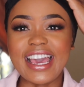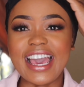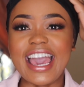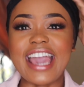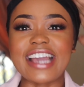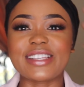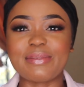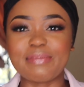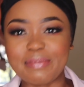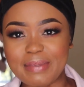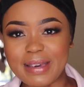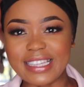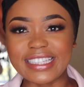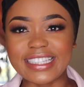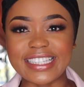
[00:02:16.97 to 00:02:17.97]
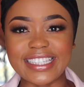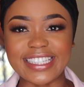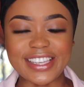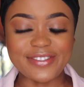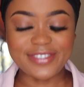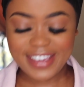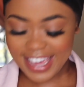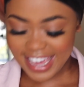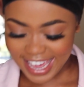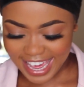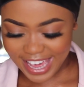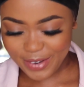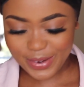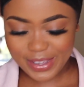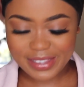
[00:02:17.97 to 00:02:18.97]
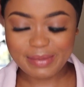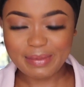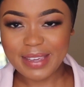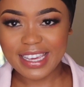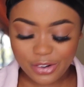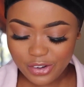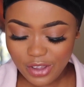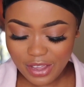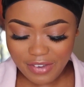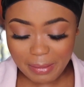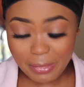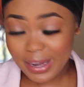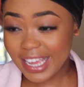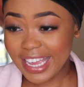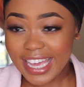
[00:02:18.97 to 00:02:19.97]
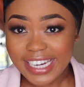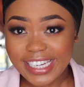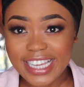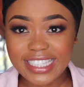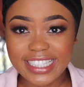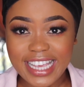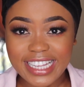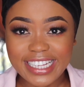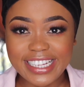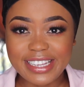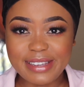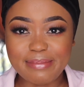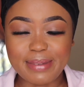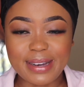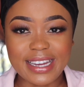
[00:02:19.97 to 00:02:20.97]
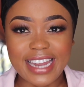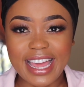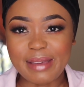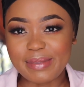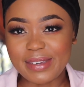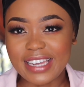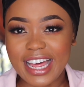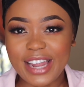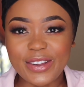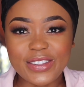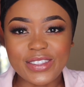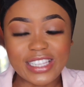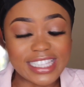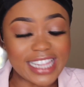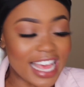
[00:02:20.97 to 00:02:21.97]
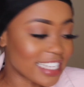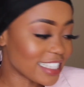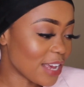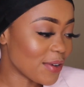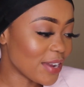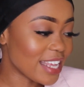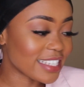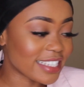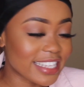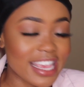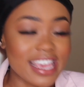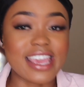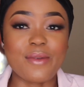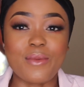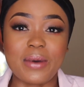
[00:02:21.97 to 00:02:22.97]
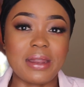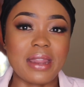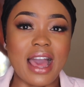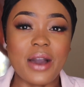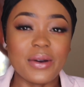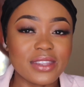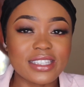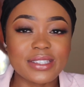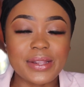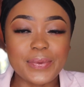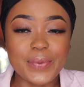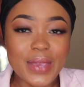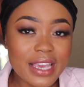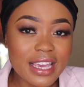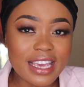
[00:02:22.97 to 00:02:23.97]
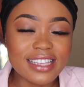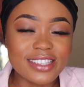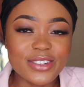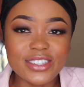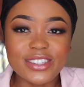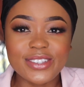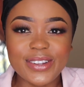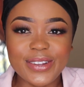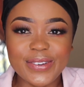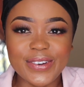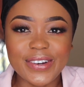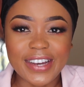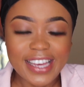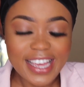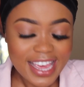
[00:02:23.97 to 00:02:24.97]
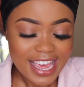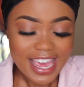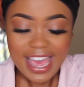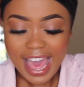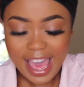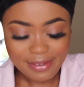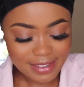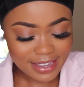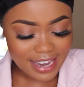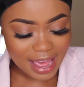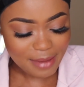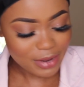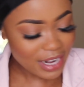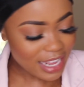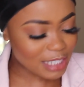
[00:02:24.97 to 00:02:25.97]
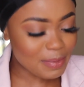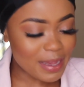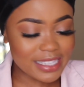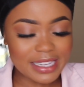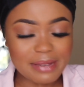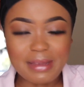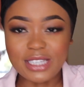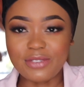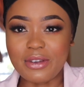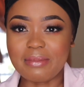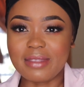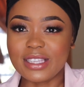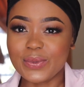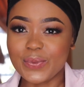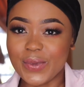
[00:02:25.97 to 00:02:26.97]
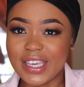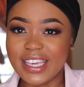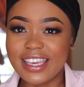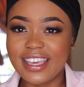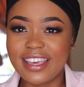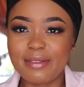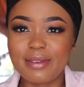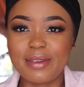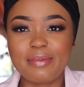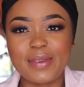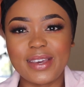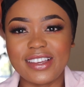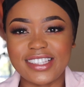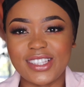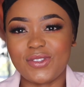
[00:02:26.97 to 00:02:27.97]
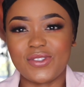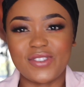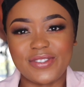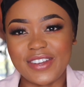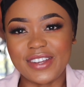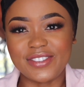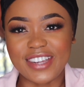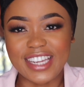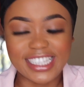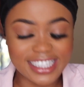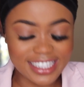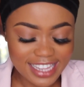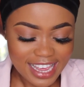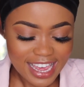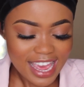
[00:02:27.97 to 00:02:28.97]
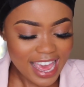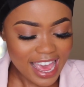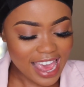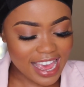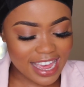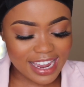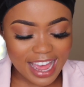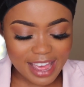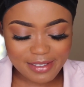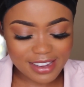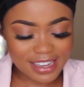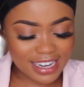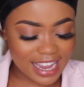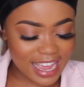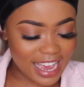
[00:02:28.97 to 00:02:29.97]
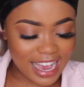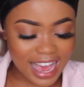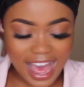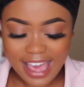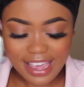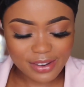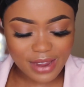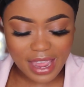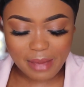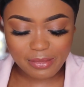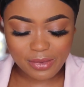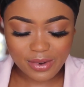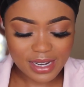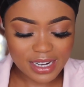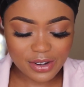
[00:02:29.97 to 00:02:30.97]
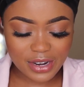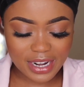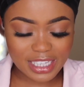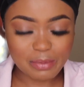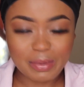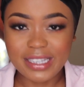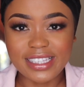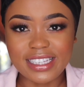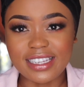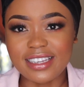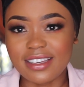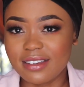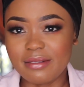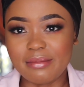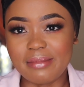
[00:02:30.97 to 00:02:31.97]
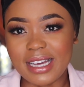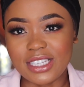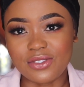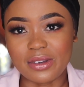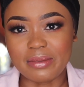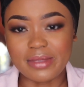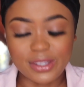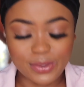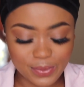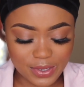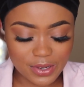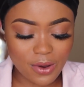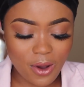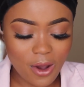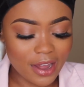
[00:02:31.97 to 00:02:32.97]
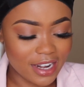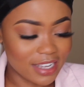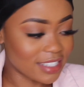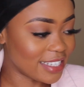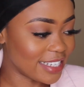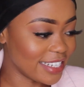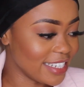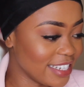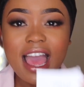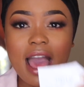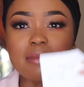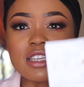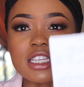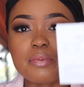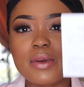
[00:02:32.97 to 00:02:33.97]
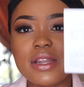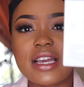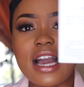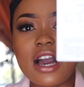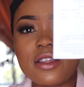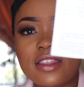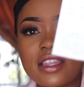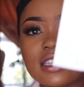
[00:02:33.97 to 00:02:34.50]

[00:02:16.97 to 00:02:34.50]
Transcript: hair with me. I don't know if I'm gonna get it exactly, but I mean, along those lines, I wanna see how this wig is going to look. I mean, I'm not expecting much from this wig because it's 55 rands, and I mean, like, I'm really not expecting much from this wig, honestly. I'm just pulling out the